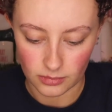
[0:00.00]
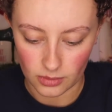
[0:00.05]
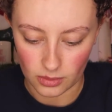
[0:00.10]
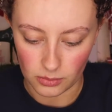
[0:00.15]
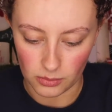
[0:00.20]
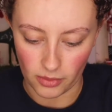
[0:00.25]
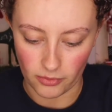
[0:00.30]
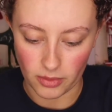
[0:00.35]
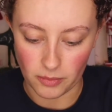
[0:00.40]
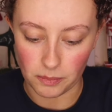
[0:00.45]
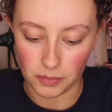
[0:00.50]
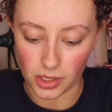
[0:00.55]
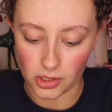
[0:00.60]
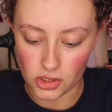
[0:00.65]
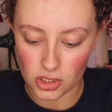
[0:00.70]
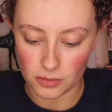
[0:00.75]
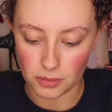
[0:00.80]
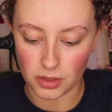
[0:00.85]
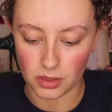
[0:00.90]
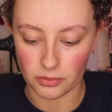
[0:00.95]
We have a bunch
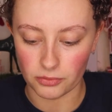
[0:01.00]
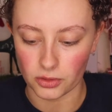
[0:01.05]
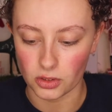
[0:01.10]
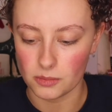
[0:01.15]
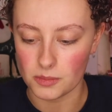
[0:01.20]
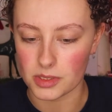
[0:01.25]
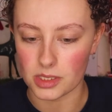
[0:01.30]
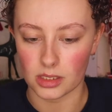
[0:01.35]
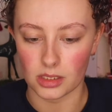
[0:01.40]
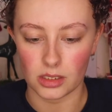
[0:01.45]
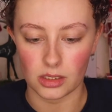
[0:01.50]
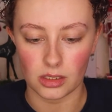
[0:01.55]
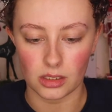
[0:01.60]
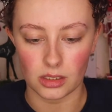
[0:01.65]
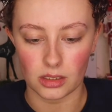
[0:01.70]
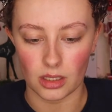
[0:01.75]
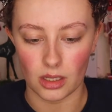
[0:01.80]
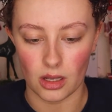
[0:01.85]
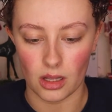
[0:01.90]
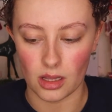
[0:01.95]
of perfumes in here.
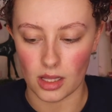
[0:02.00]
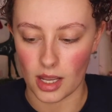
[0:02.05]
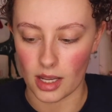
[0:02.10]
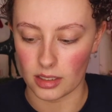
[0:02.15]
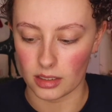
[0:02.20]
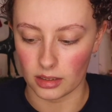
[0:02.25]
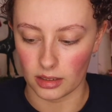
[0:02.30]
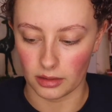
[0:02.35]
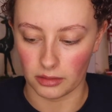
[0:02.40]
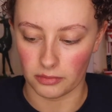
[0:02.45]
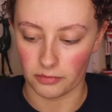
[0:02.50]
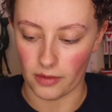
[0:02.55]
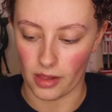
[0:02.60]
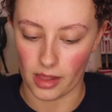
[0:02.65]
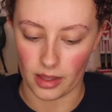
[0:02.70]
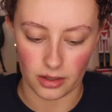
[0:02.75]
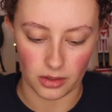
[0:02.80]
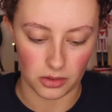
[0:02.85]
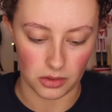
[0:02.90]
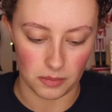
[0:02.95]
They all kind of like fall
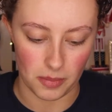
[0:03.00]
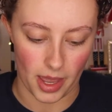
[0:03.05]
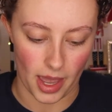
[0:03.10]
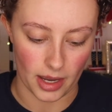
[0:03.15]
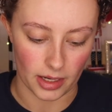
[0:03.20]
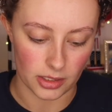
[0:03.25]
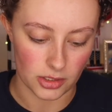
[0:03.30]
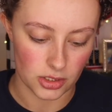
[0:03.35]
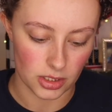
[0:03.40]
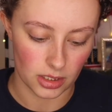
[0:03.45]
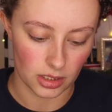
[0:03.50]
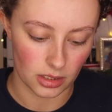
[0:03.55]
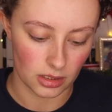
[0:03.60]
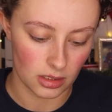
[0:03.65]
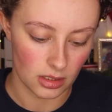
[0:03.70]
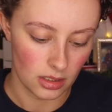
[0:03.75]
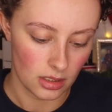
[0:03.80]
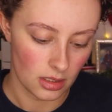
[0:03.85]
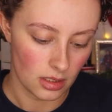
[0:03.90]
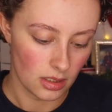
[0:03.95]
out of their
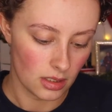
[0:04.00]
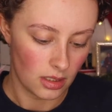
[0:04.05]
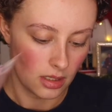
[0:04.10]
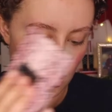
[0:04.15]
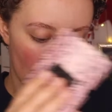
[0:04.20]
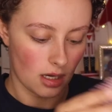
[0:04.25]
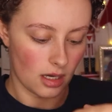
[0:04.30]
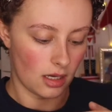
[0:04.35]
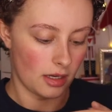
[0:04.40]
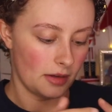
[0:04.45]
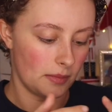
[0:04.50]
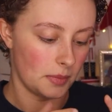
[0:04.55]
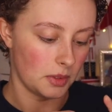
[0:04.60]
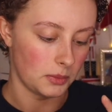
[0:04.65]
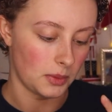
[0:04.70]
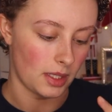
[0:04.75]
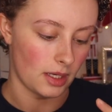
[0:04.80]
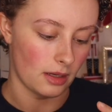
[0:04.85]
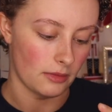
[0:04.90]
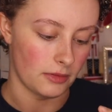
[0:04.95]
packaging. But
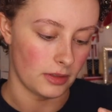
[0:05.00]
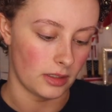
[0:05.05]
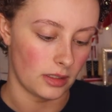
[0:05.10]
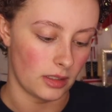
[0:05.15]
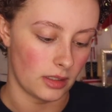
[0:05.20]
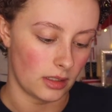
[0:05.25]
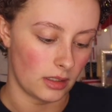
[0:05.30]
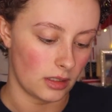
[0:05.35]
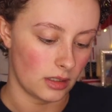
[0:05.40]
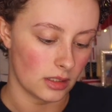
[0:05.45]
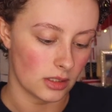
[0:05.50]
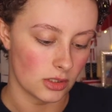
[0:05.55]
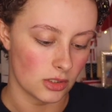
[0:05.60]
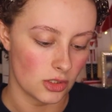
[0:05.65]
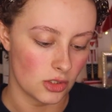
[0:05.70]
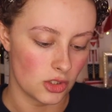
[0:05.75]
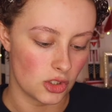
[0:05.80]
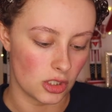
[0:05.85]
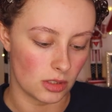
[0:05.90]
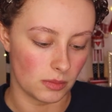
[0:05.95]
we have a
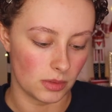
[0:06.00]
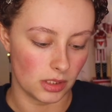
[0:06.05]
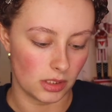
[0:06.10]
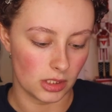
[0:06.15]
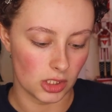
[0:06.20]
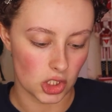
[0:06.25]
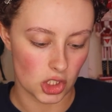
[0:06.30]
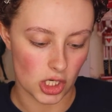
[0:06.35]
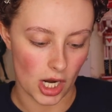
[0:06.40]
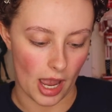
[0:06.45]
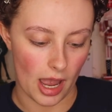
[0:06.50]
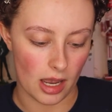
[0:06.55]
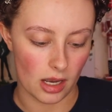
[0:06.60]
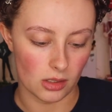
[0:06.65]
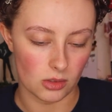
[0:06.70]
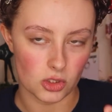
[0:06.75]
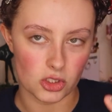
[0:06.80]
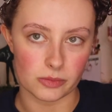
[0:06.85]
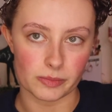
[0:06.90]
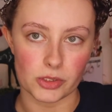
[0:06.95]
Jimmy
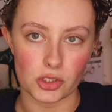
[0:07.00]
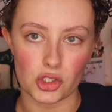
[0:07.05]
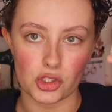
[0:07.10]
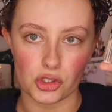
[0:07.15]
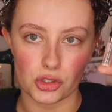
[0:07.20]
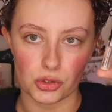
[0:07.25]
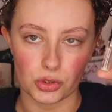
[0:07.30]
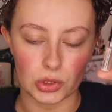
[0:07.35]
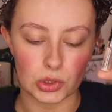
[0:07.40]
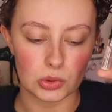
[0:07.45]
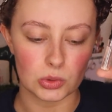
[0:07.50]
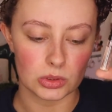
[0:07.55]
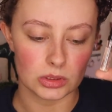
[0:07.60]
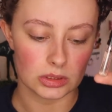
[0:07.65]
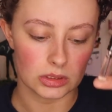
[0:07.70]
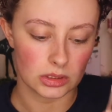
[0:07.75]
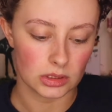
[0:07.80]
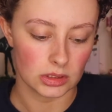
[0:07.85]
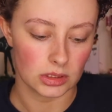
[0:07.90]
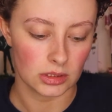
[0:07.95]
Choo
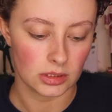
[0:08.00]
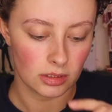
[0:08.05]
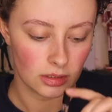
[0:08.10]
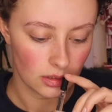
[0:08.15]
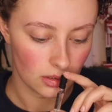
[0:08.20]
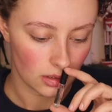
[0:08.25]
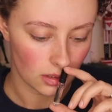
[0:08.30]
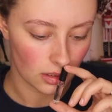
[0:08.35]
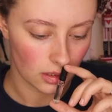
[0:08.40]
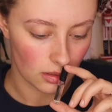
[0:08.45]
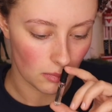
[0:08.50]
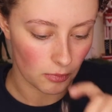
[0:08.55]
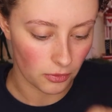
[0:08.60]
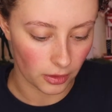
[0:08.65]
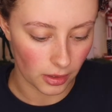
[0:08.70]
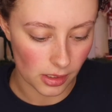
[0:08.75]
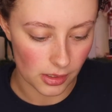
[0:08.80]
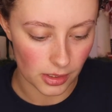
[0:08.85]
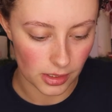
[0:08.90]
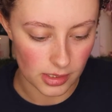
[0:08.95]

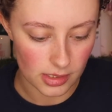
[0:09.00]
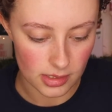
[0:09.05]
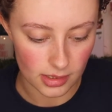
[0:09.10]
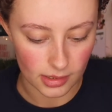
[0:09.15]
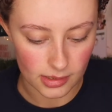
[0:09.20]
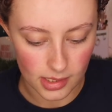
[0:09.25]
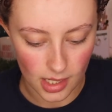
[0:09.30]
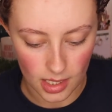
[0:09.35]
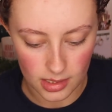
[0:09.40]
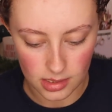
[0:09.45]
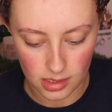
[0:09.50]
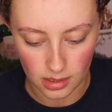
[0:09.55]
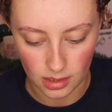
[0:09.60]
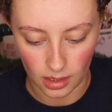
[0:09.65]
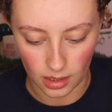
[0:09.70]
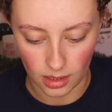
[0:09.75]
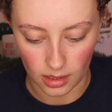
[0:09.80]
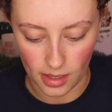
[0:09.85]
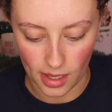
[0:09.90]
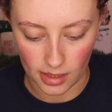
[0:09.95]
fragrance. I tested
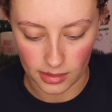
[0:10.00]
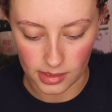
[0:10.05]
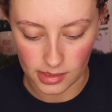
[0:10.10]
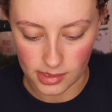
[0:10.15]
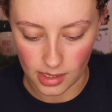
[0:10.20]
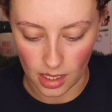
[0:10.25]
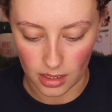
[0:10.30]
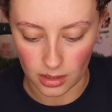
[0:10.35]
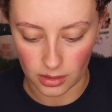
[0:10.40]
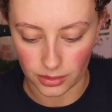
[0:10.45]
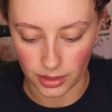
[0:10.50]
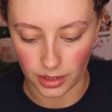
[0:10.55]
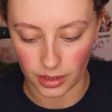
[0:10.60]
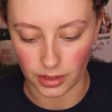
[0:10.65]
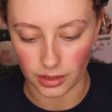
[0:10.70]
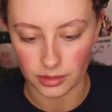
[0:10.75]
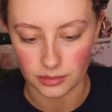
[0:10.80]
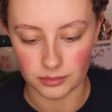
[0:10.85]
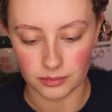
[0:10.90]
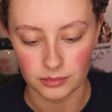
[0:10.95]
like a lot of these out
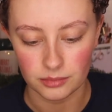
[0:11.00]
already.